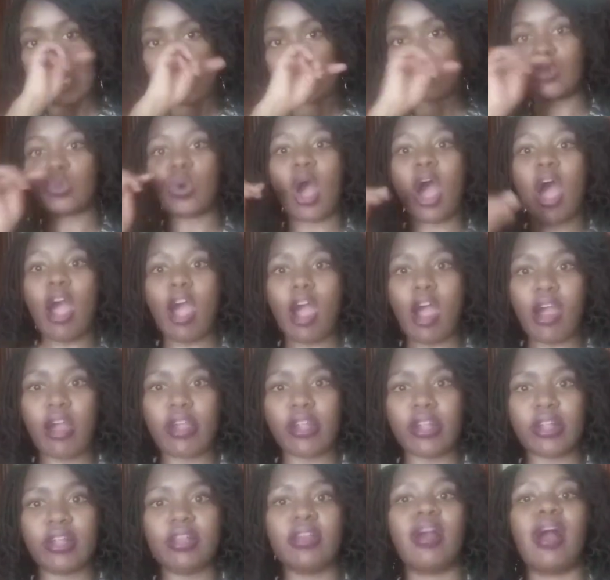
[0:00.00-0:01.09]
to
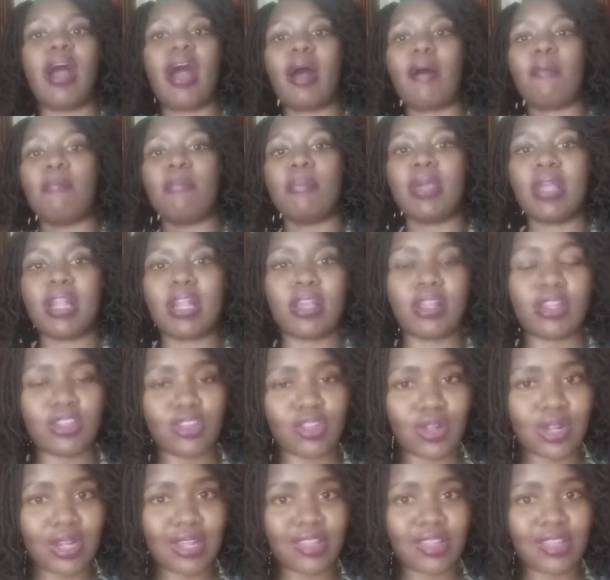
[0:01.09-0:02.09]
earn $1 million,